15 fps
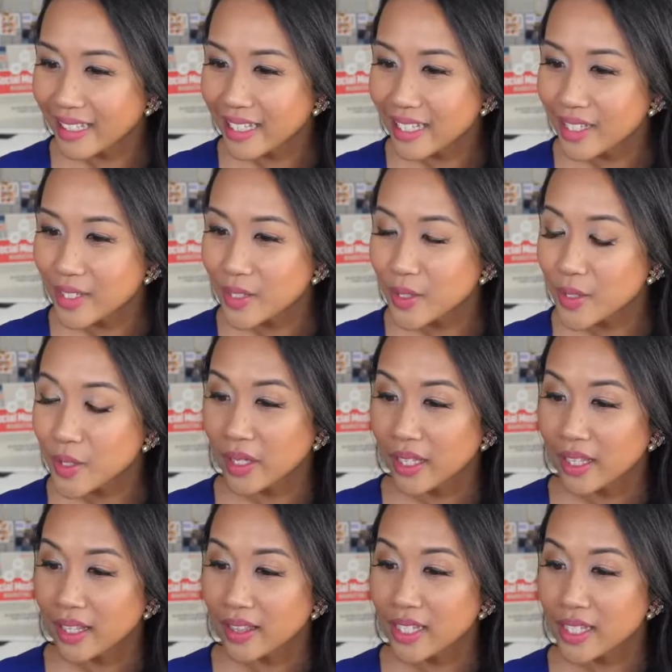So
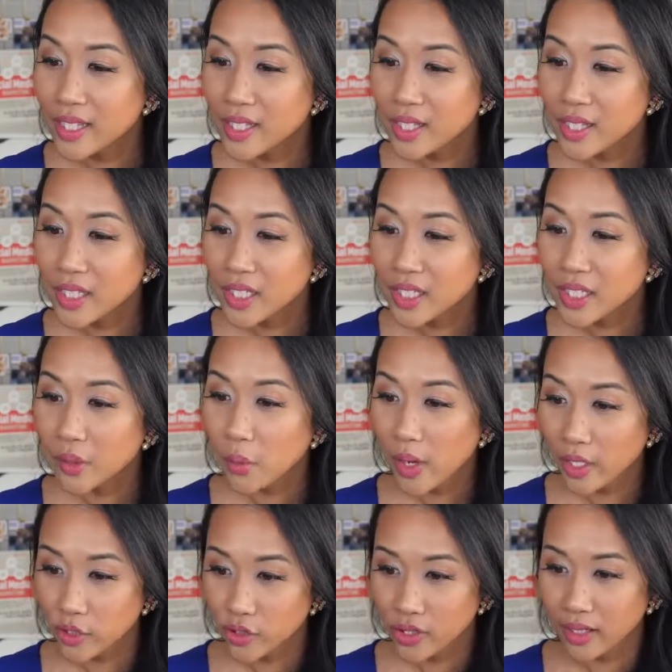this is a good
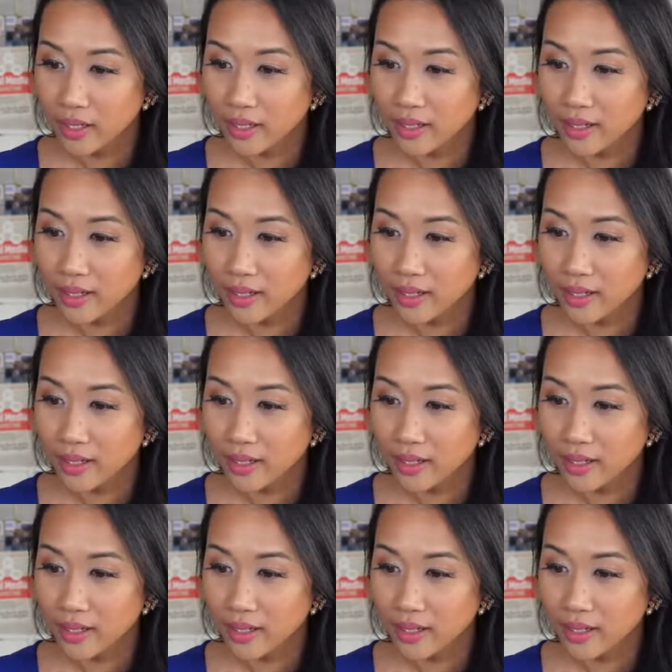question.